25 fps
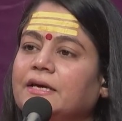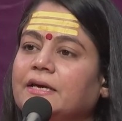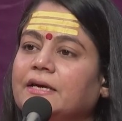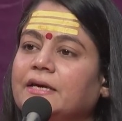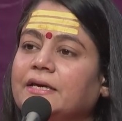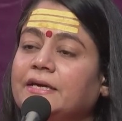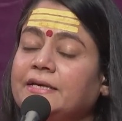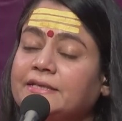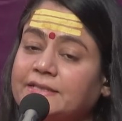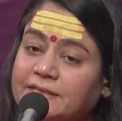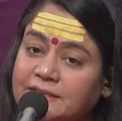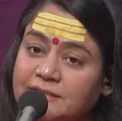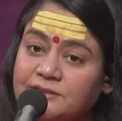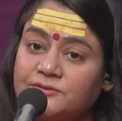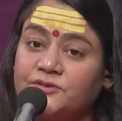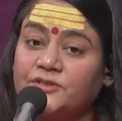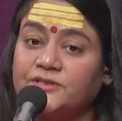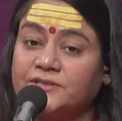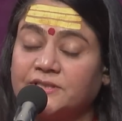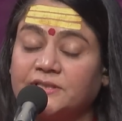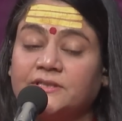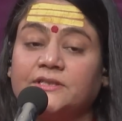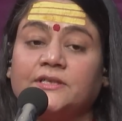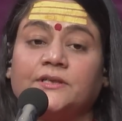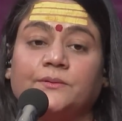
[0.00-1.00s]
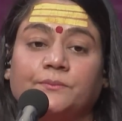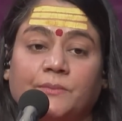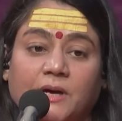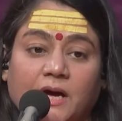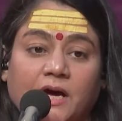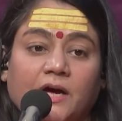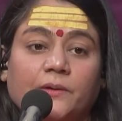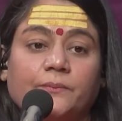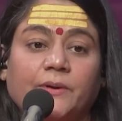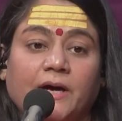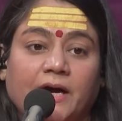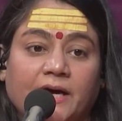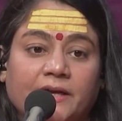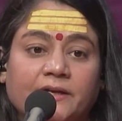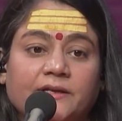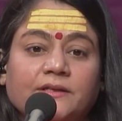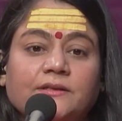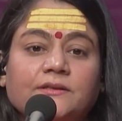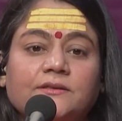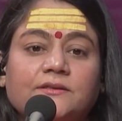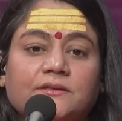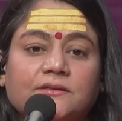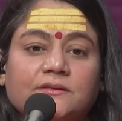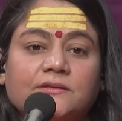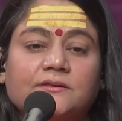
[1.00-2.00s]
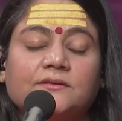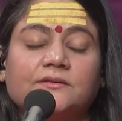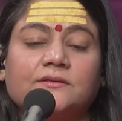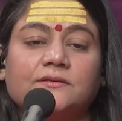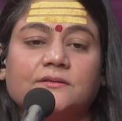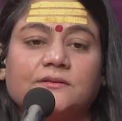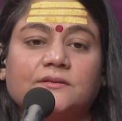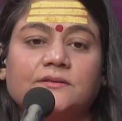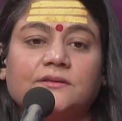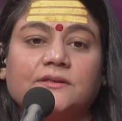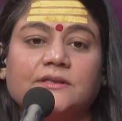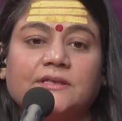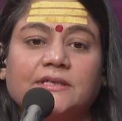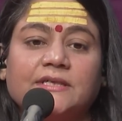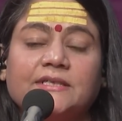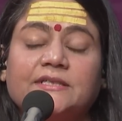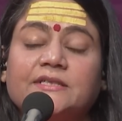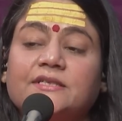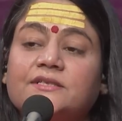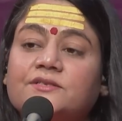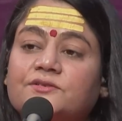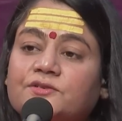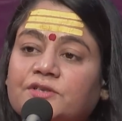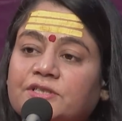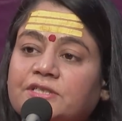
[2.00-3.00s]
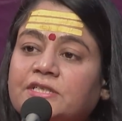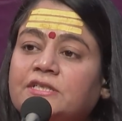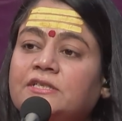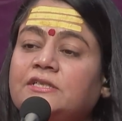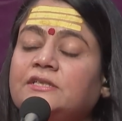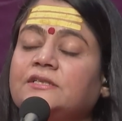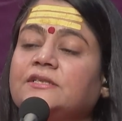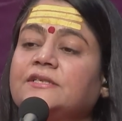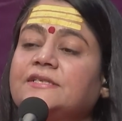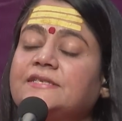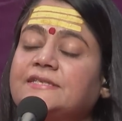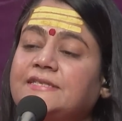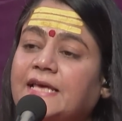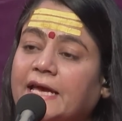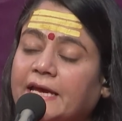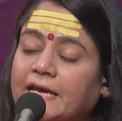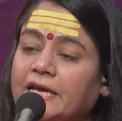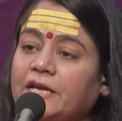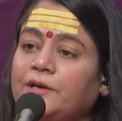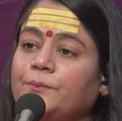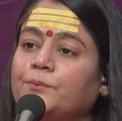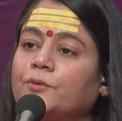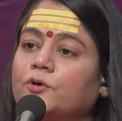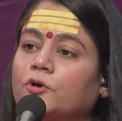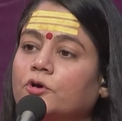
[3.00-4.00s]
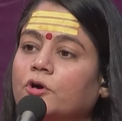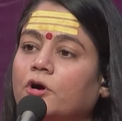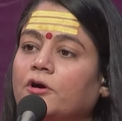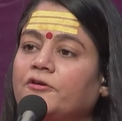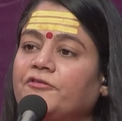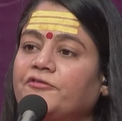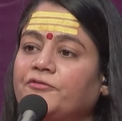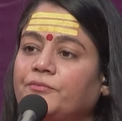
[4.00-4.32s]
it is written in Mahabharata. It is written in the second book of